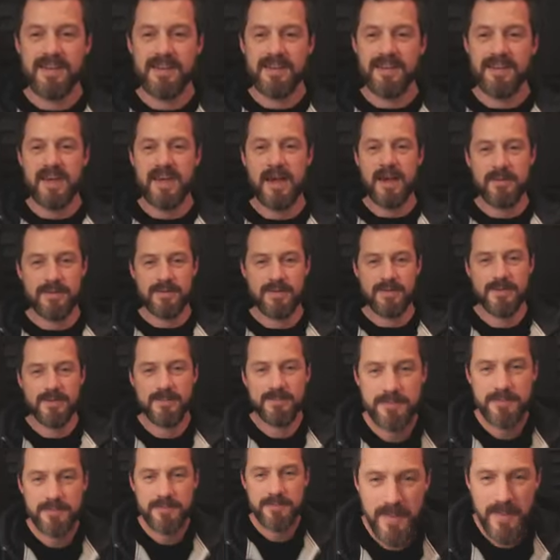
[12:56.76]
Aaron,
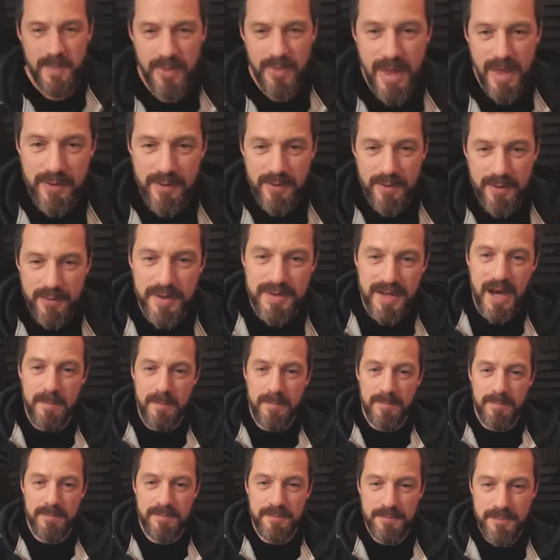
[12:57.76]
thanks for your
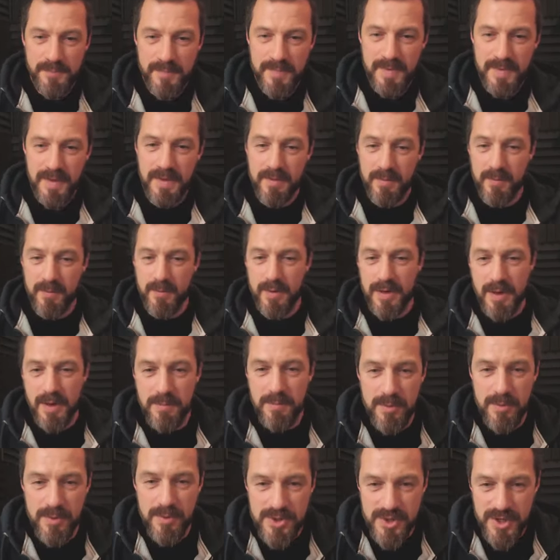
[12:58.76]
time. Really
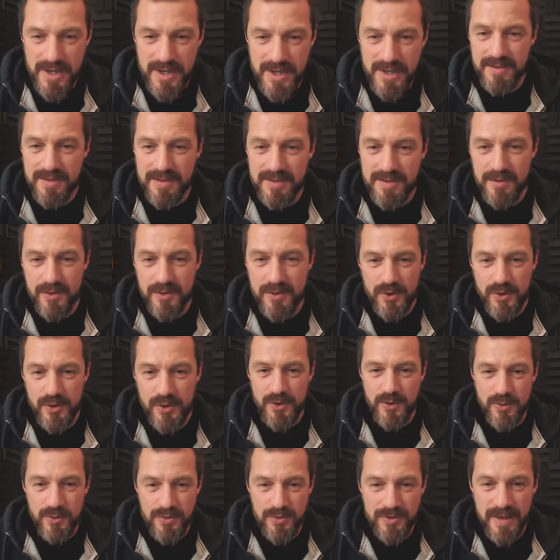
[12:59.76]
appreciate
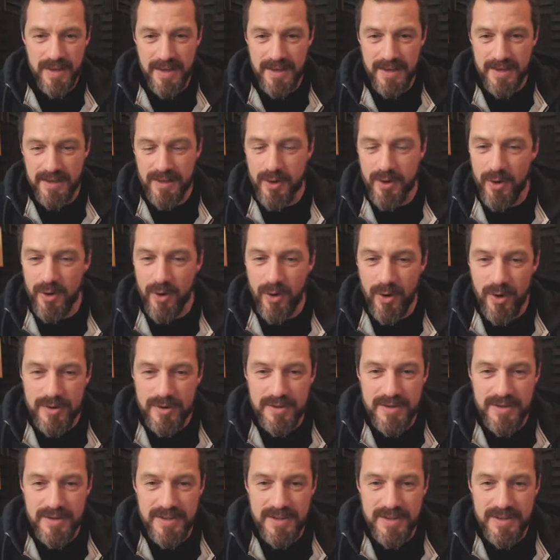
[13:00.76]
you taking the call
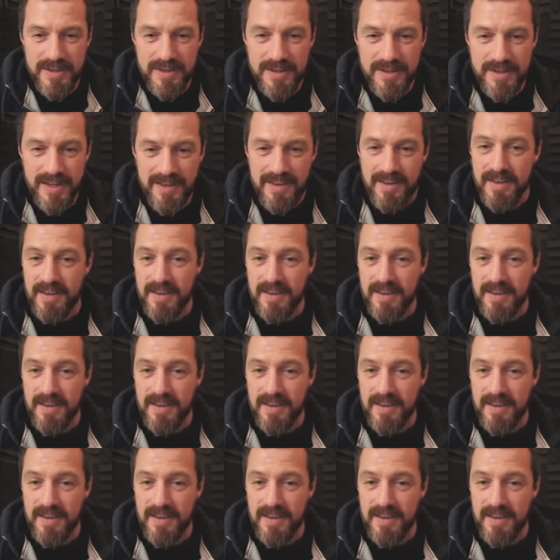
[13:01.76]
today.